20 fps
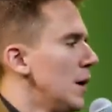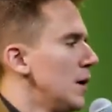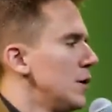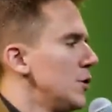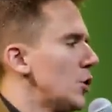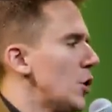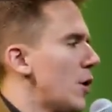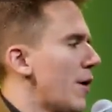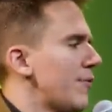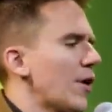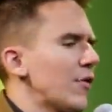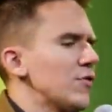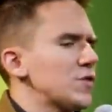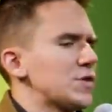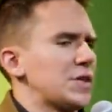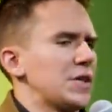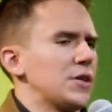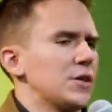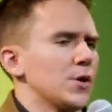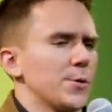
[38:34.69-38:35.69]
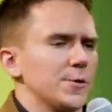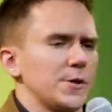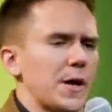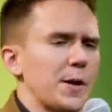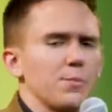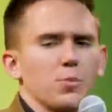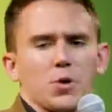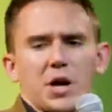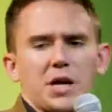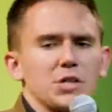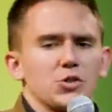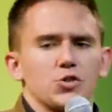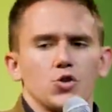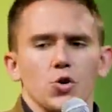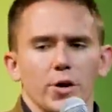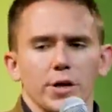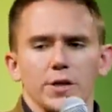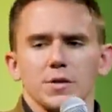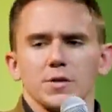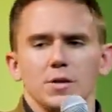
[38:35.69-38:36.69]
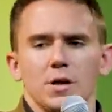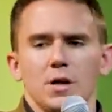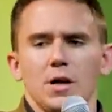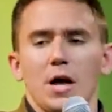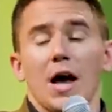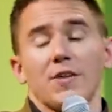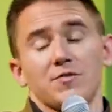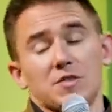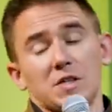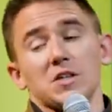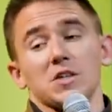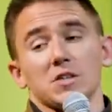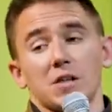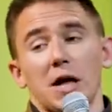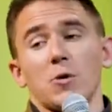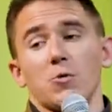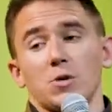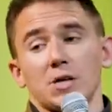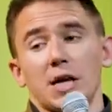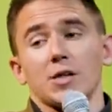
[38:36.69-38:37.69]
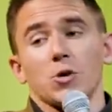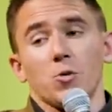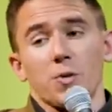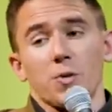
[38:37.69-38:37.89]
You know, I've never seen her, like, break a joint. I've seen her light one on the